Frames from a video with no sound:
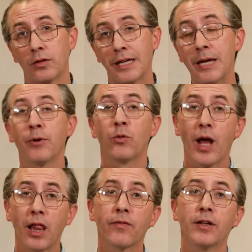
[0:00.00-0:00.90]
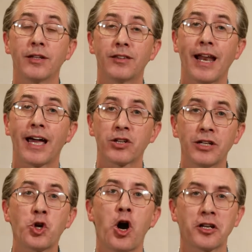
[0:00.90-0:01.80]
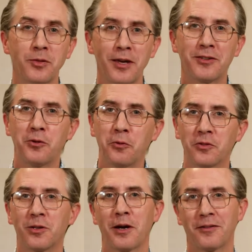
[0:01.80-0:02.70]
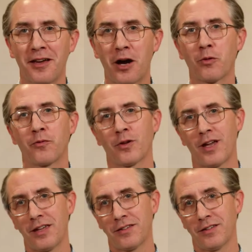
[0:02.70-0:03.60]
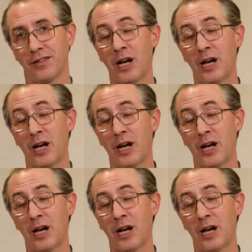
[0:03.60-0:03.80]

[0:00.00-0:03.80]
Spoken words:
to keep it relevant is that I actually talk to my students about the Aquifer cases,